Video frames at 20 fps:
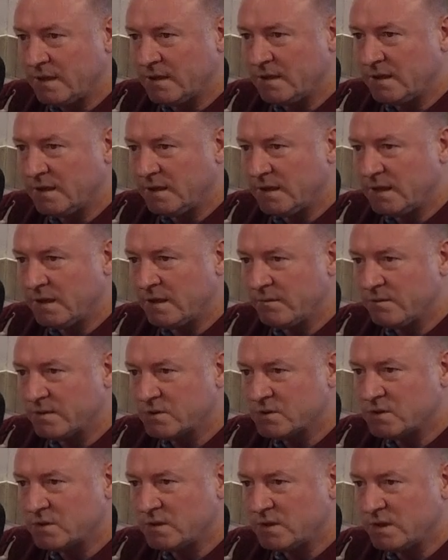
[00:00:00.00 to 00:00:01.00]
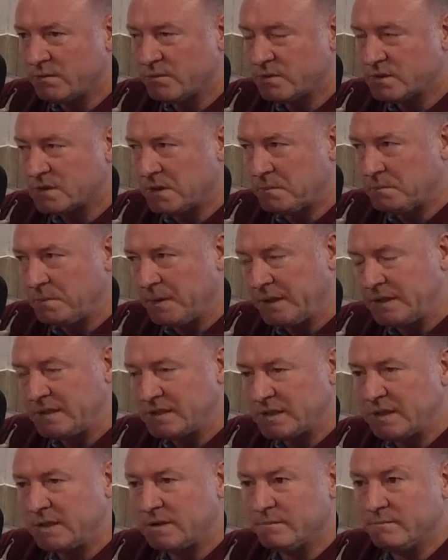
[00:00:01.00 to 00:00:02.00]
Yeah, it was it was a
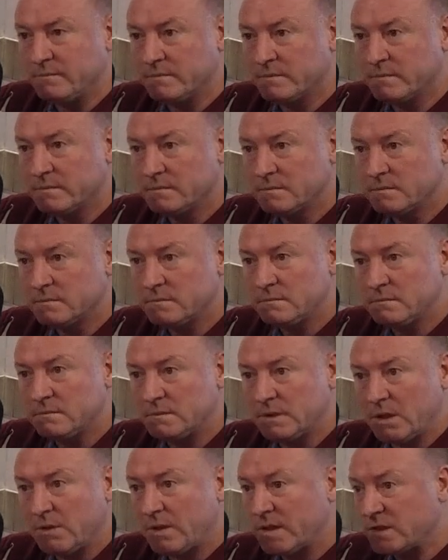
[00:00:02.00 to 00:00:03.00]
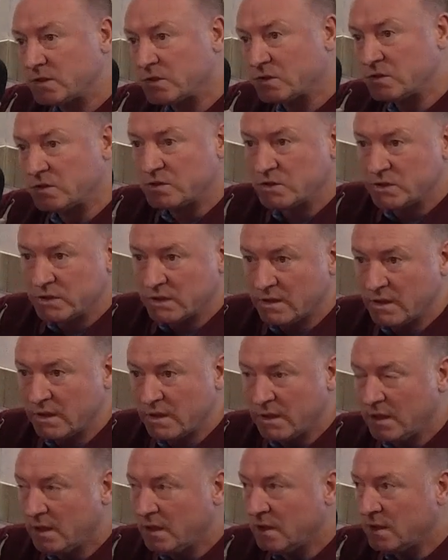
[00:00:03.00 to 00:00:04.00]
complete team. You had such a
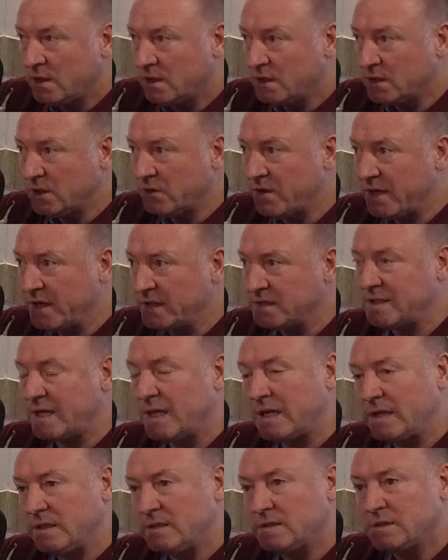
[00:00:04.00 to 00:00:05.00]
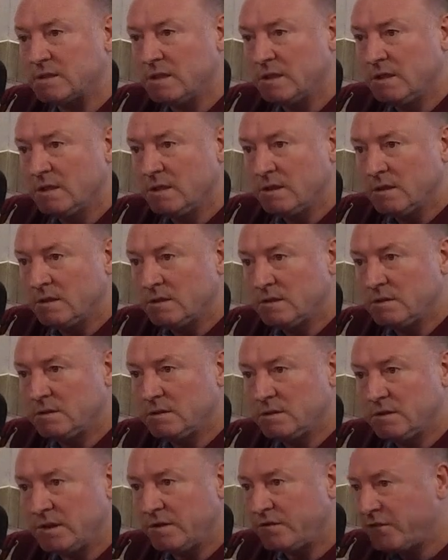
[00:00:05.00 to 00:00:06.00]
an array of talent,
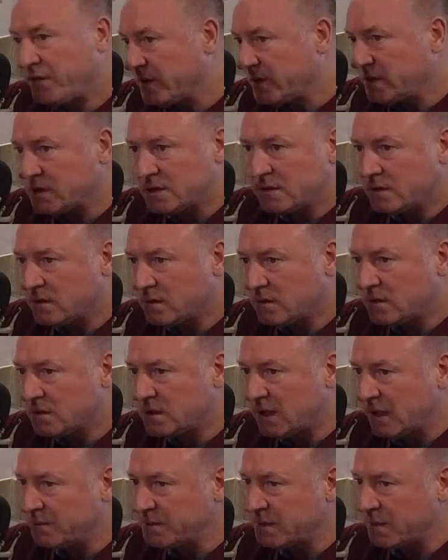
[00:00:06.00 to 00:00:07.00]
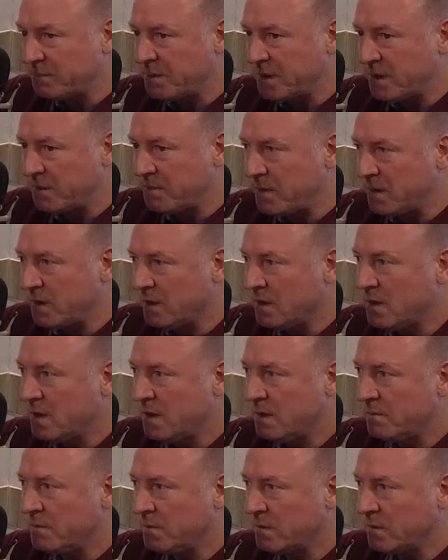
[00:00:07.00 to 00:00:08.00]
different types of people,
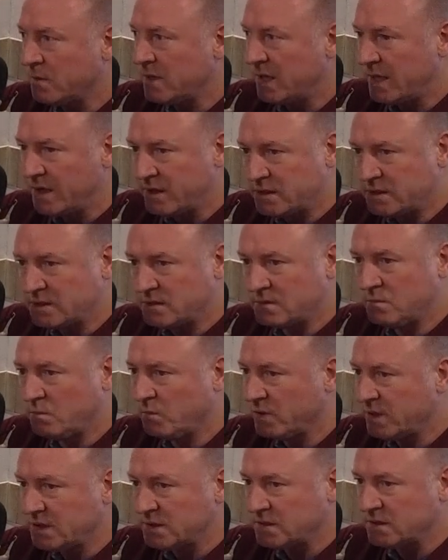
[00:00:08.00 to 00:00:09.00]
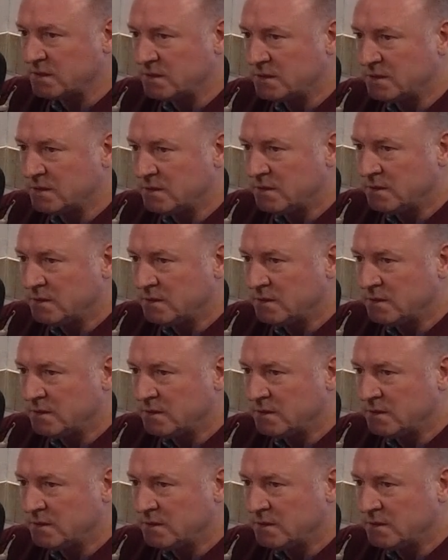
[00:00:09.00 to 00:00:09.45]
but characters and winners.